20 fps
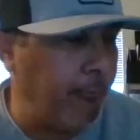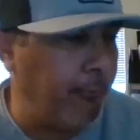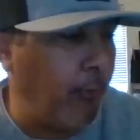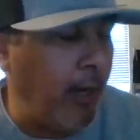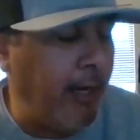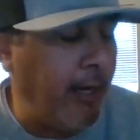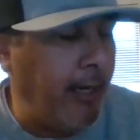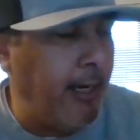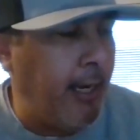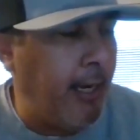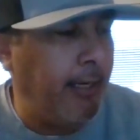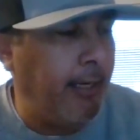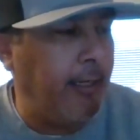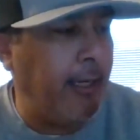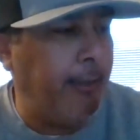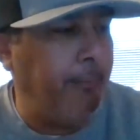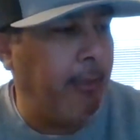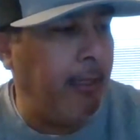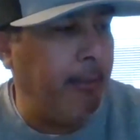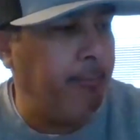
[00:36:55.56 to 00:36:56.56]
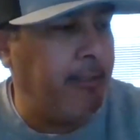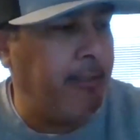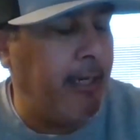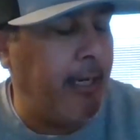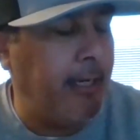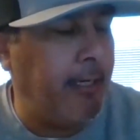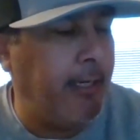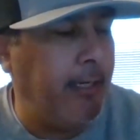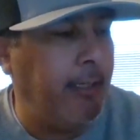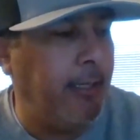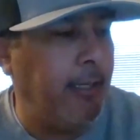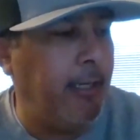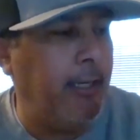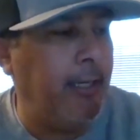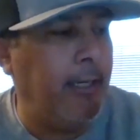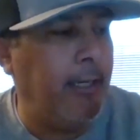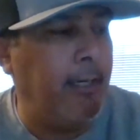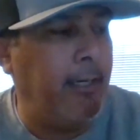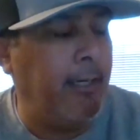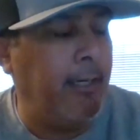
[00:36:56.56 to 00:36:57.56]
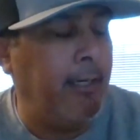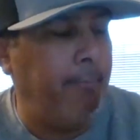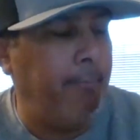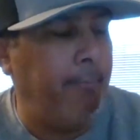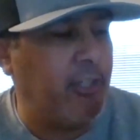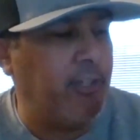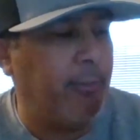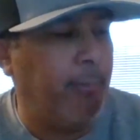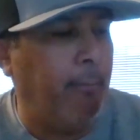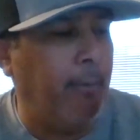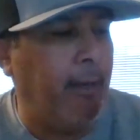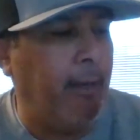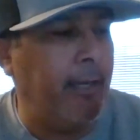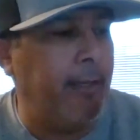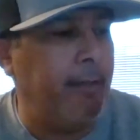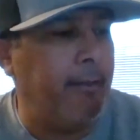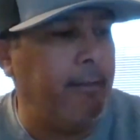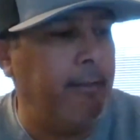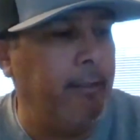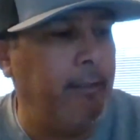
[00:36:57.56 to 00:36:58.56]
Friday night, I'm taking Bishop Amat